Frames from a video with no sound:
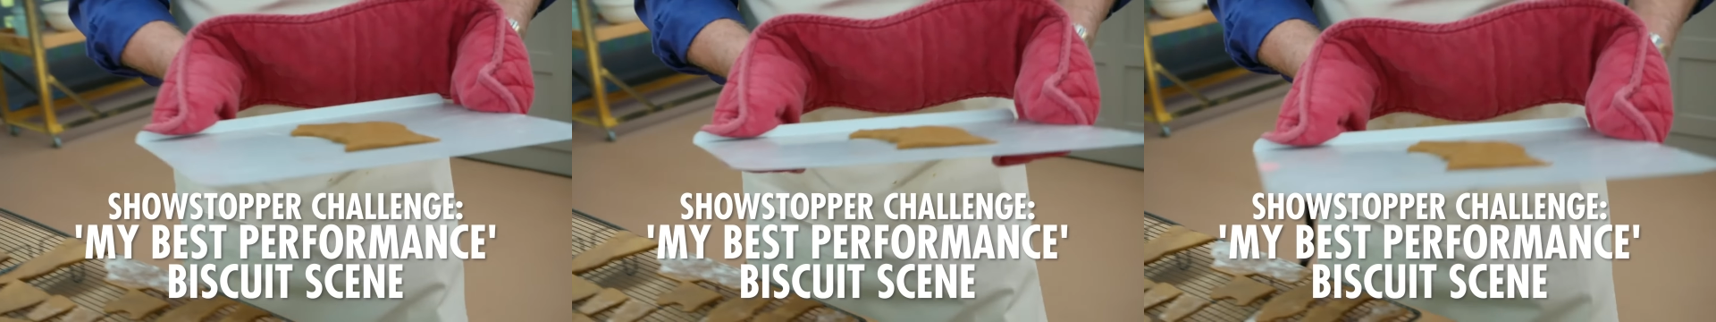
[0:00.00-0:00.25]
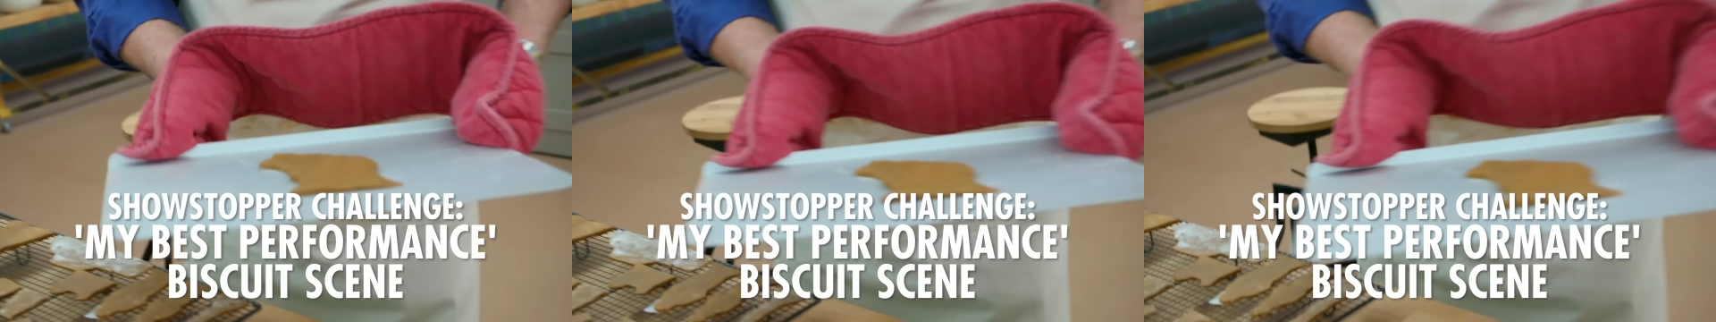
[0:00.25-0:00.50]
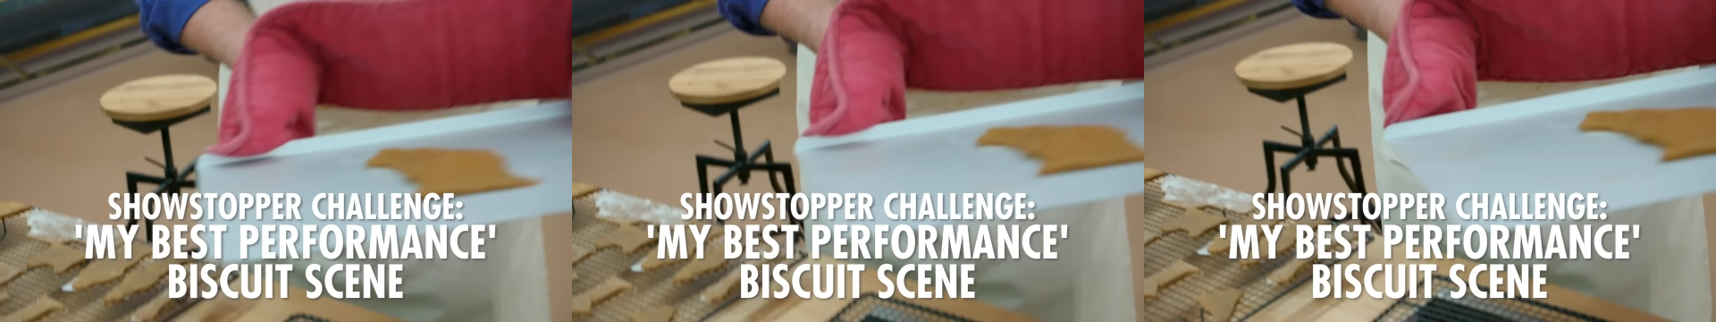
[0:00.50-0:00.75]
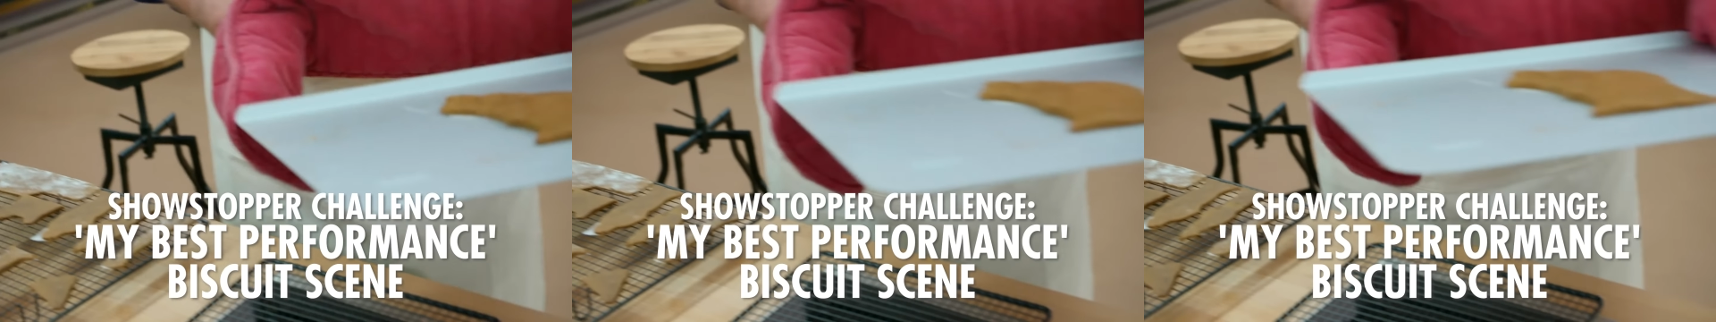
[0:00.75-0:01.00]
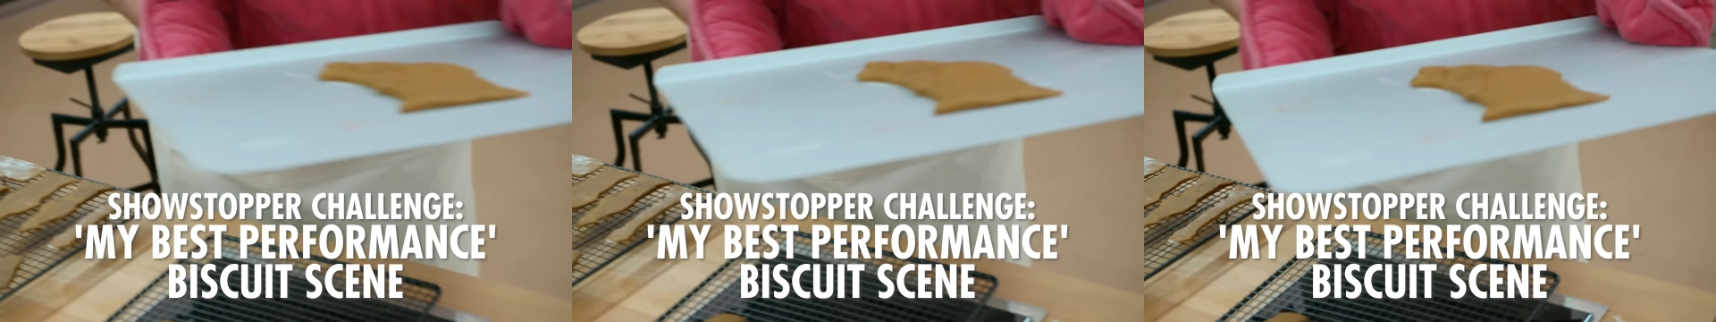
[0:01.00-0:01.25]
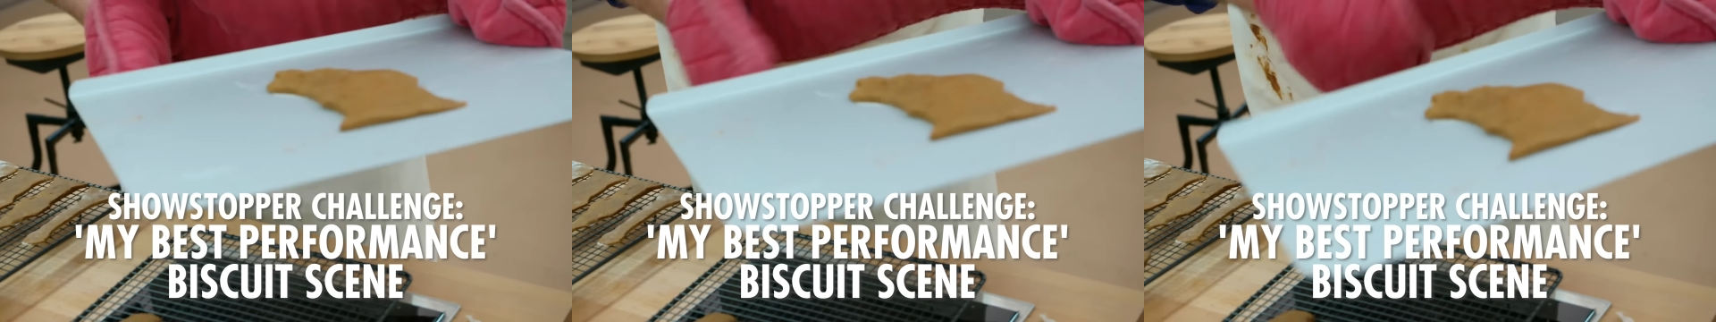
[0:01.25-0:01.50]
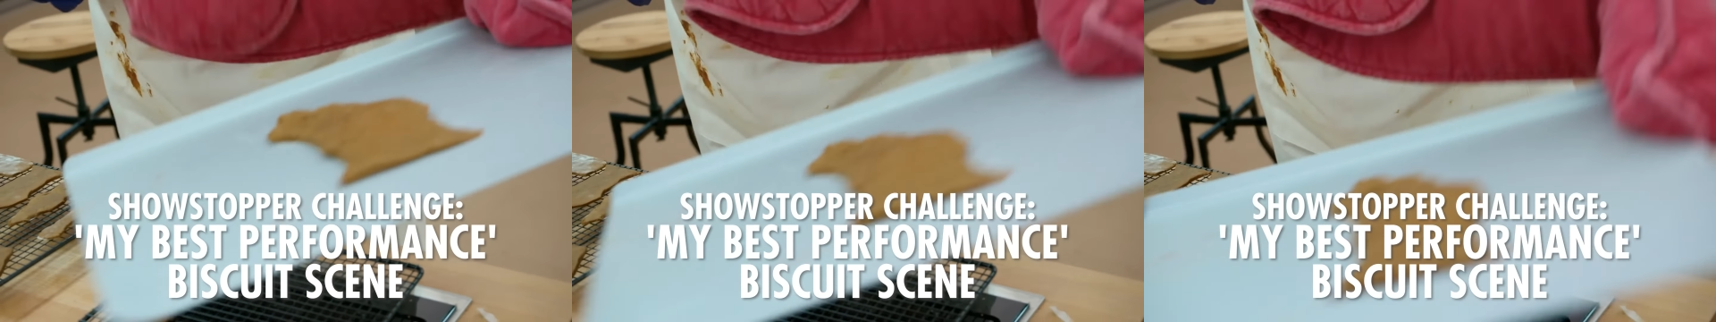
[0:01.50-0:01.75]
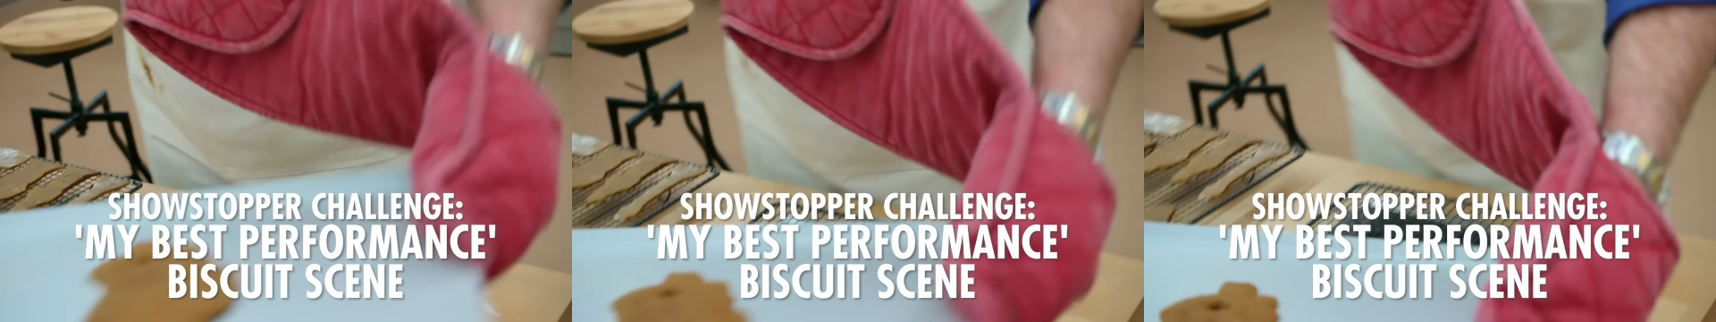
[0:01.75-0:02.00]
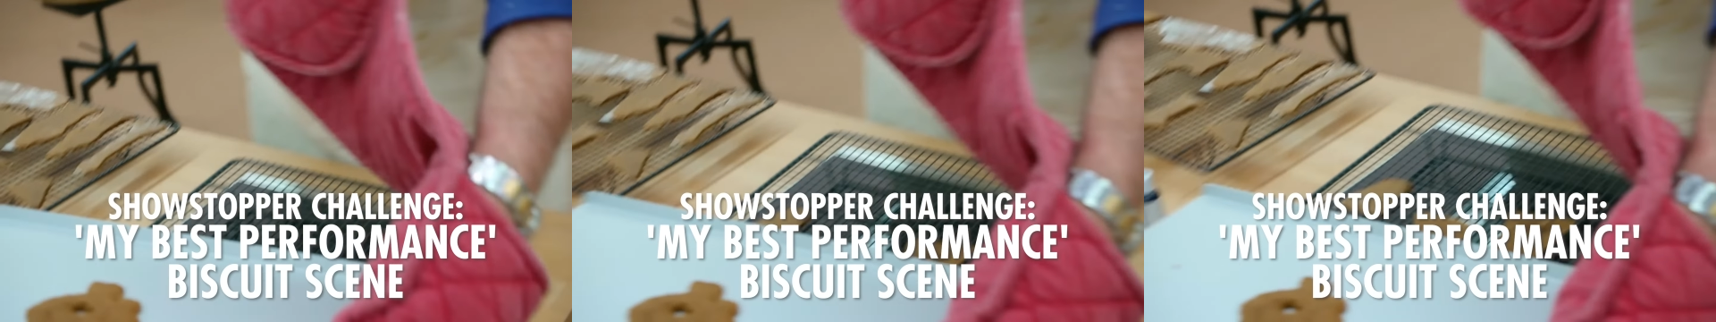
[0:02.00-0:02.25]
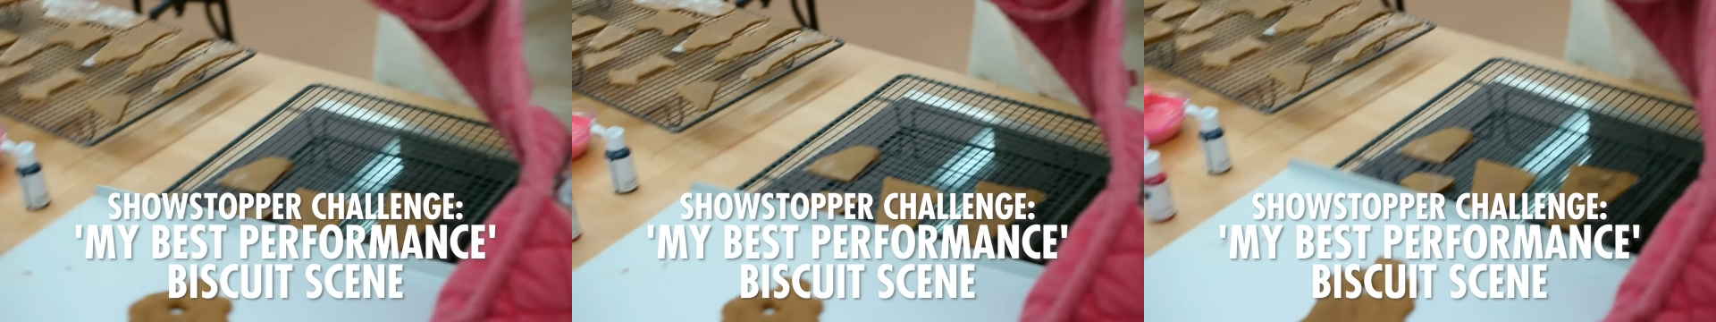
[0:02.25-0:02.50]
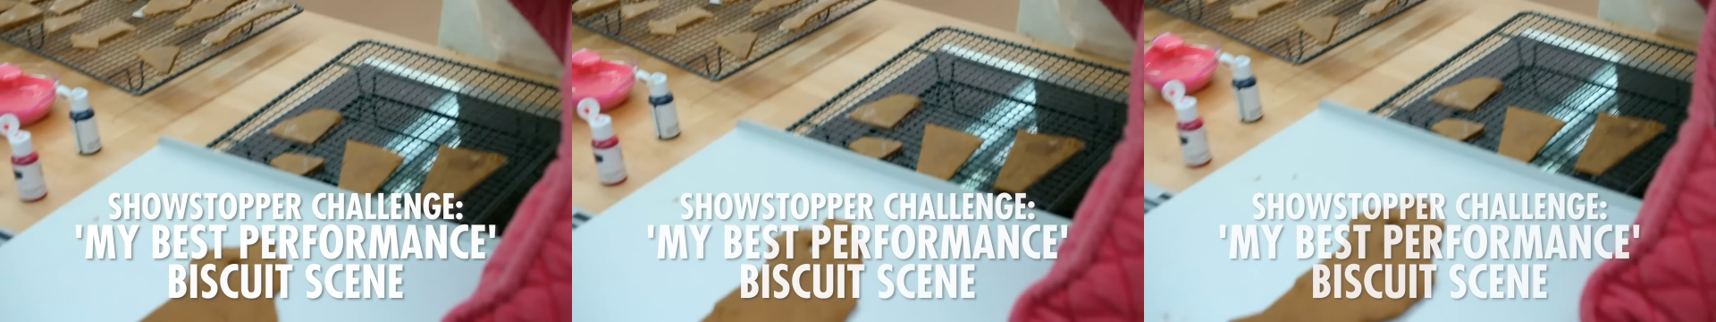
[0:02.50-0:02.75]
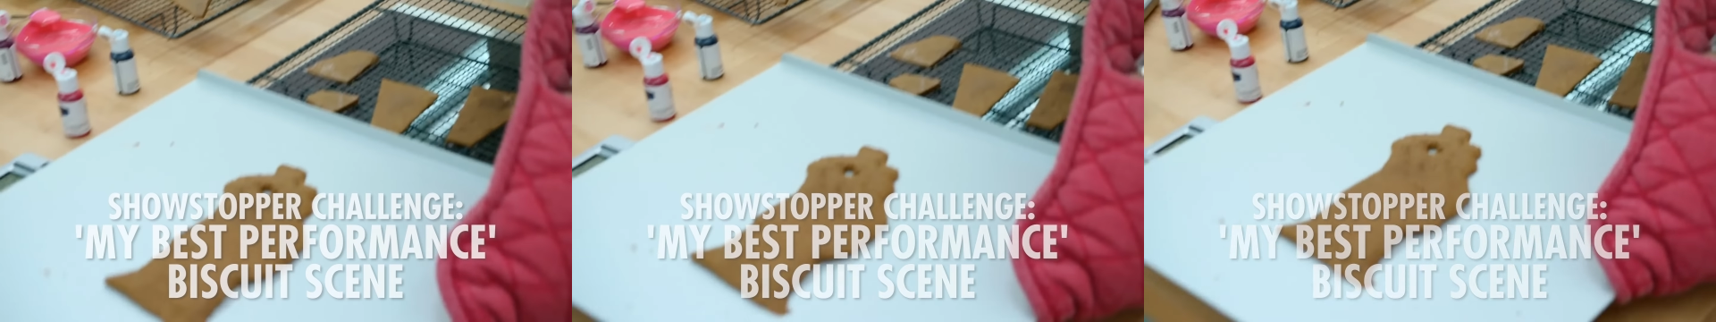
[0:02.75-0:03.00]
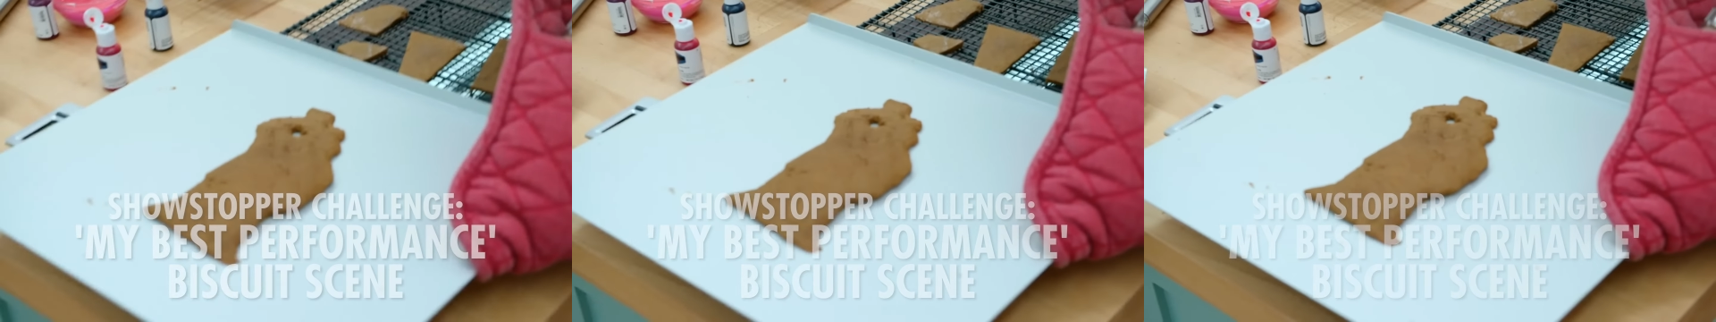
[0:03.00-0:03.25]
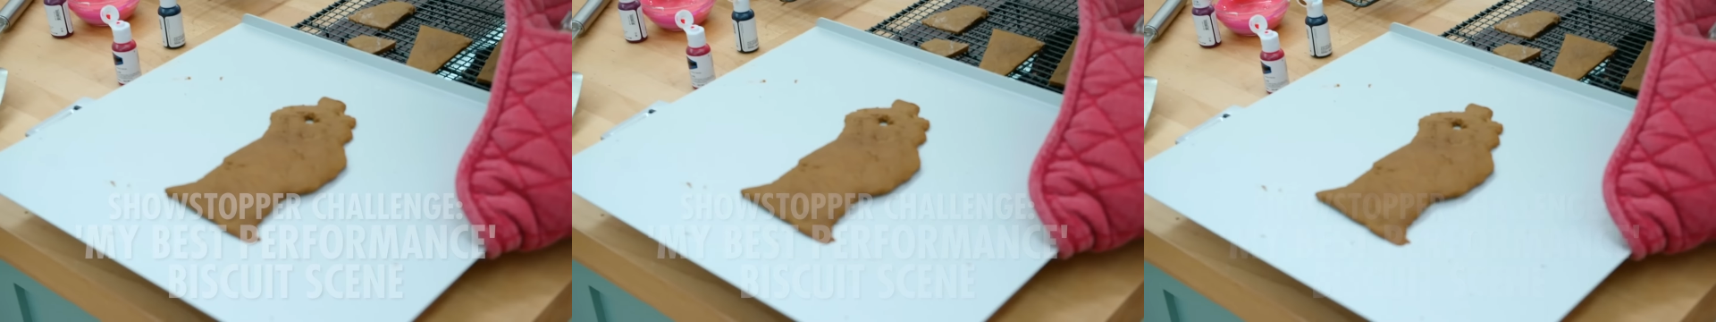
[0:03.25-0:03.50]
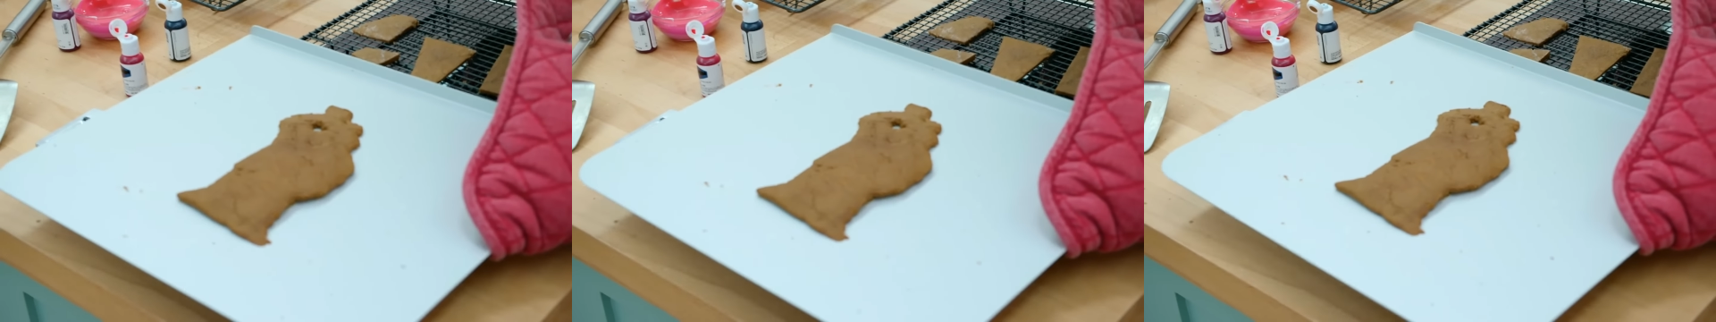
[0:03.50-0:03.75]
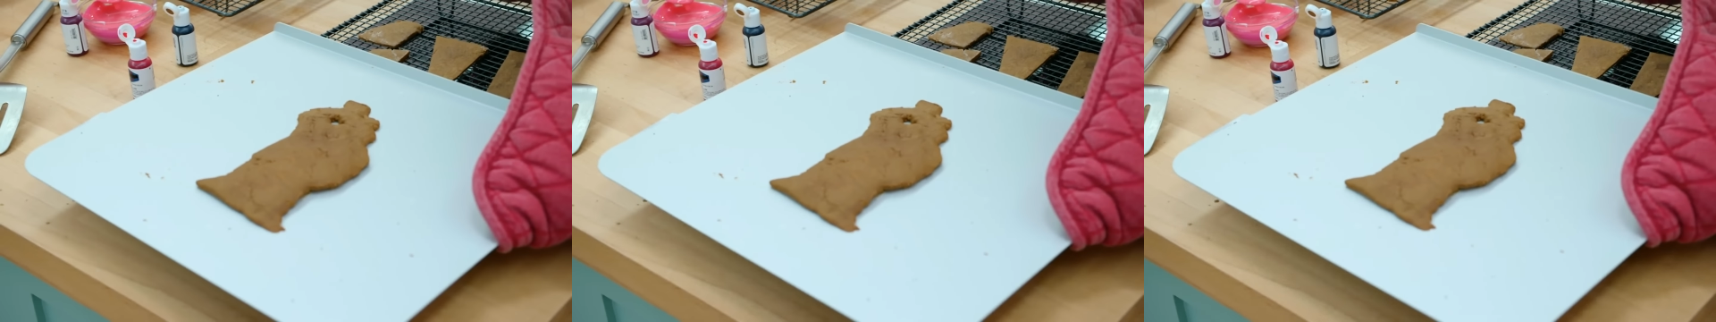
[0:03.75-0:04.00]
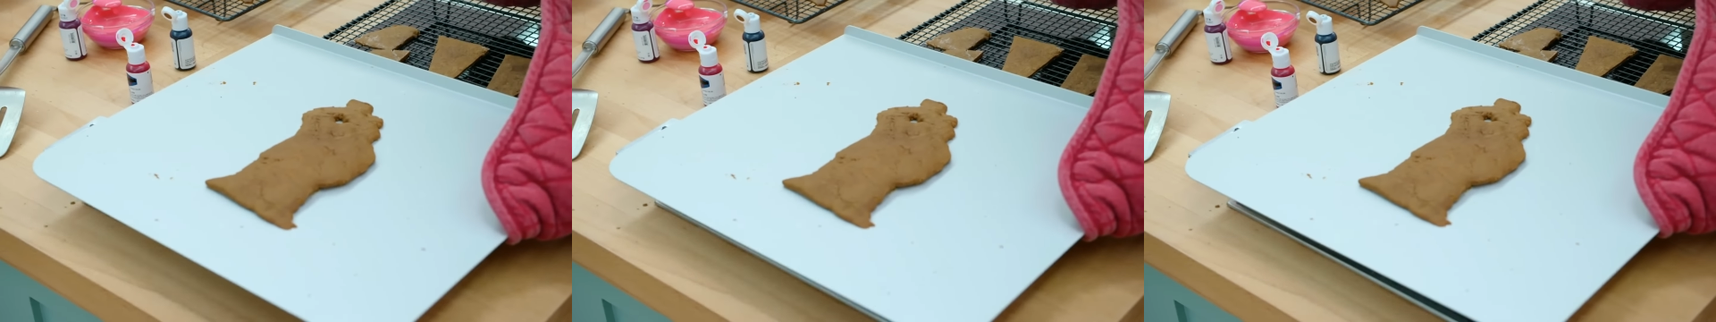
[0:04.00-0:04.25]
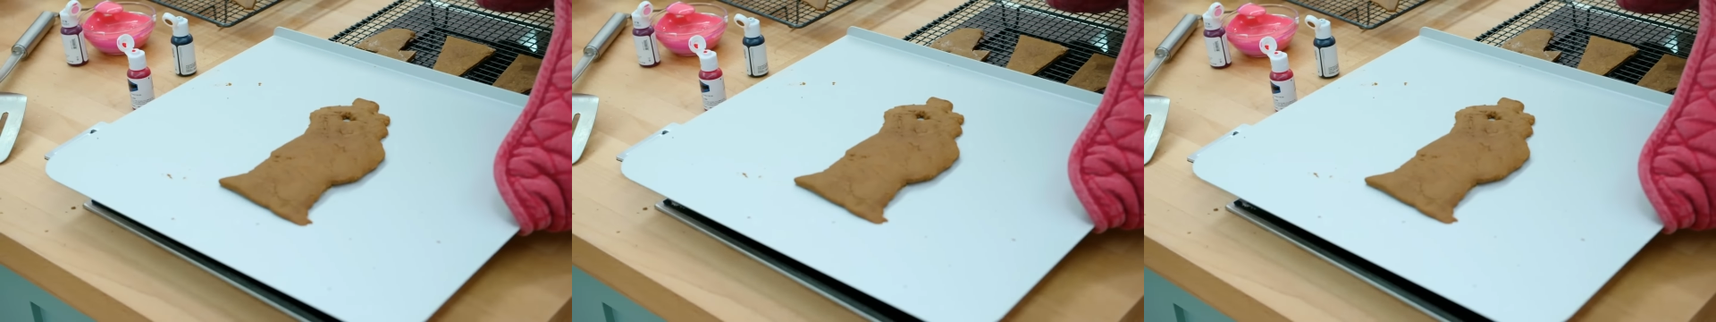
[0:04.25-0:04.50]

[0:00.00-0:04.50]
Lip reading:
No face is visible, so there are no lips to read.